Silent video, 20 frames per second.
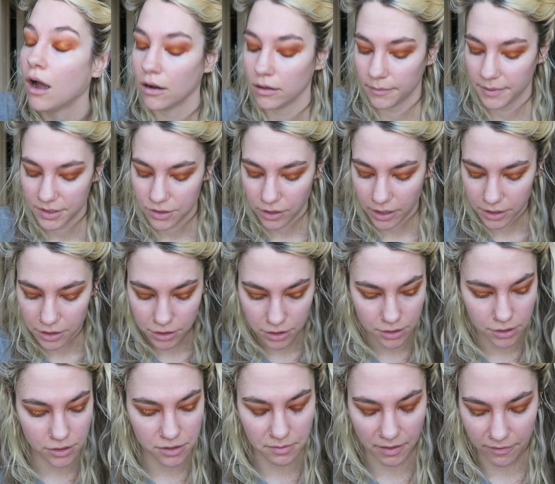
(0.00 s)
Let me try to just
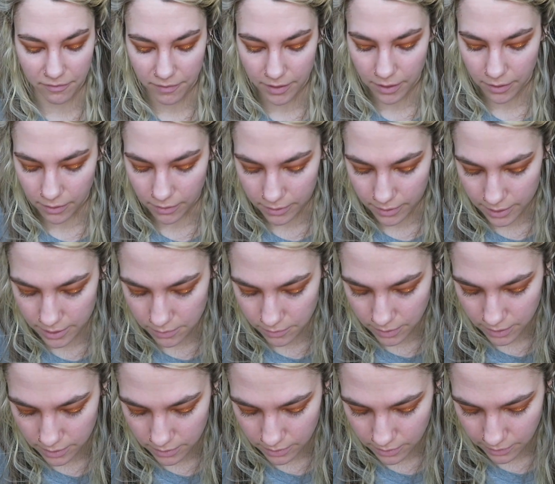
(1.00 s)
use my finger on this
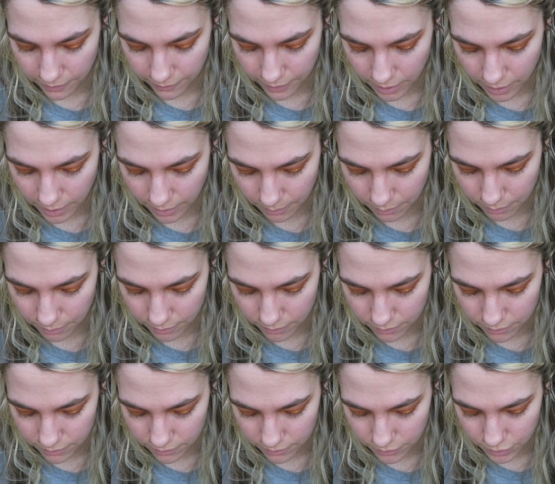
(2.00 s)
one. I feel like I'm
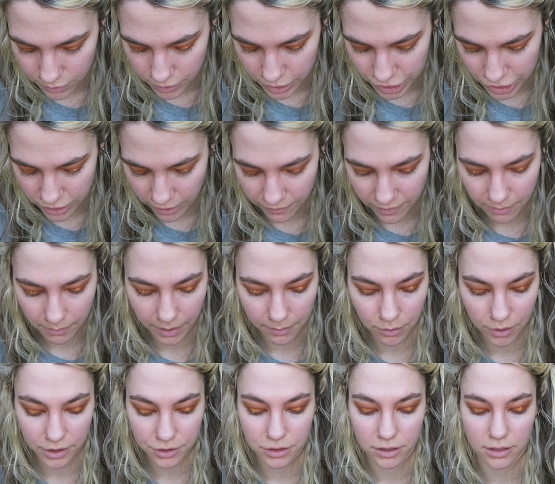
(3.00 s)
shoving my
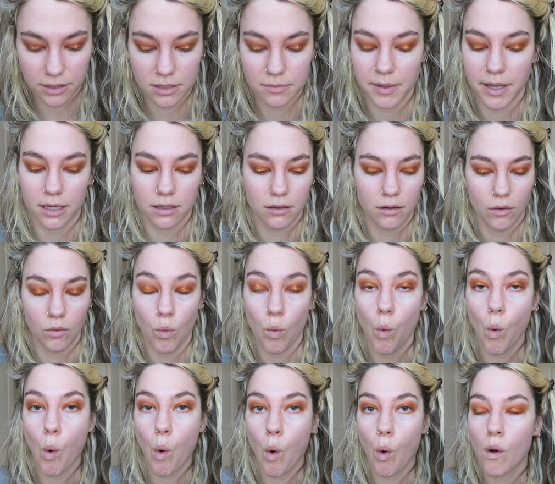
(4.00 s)
brush into this pan.
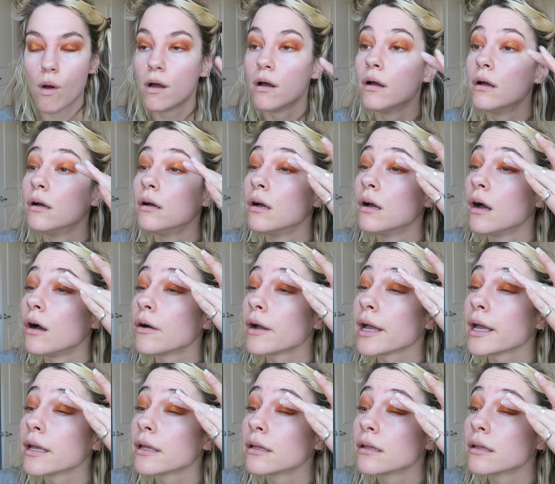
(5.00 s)
Okay.